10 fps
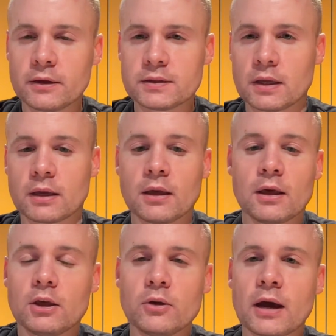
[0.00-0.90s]
It's like
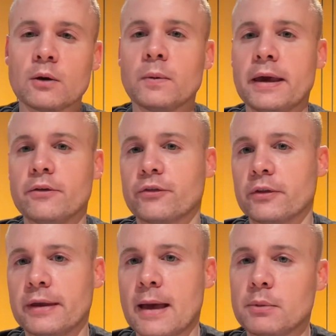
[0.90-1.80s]
you gotta wait
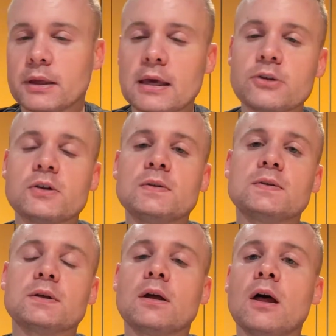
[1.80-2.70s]
for the applications
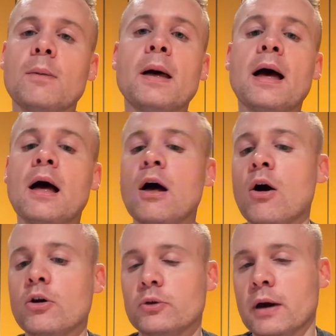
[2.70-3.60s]
to come
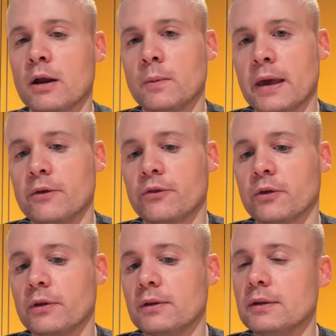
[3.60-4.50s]
out. You gotta wait
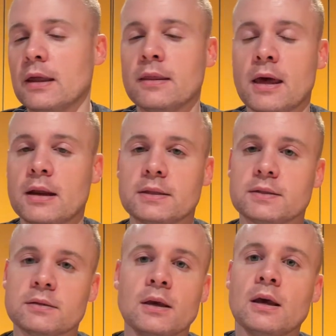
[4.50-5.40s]
for and then
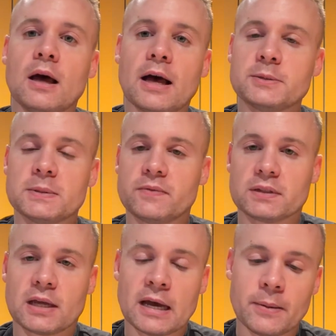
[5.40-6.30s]
it's a
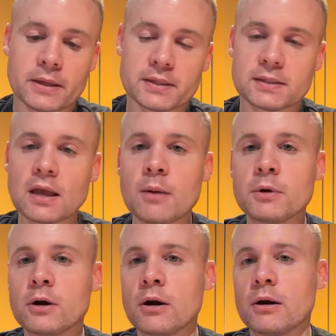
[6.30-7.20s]
specific time in the
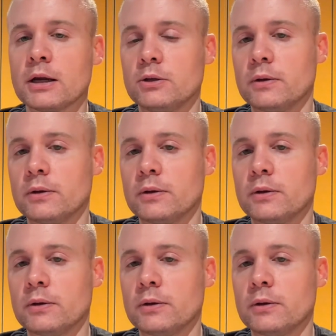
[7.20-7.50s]
summer, and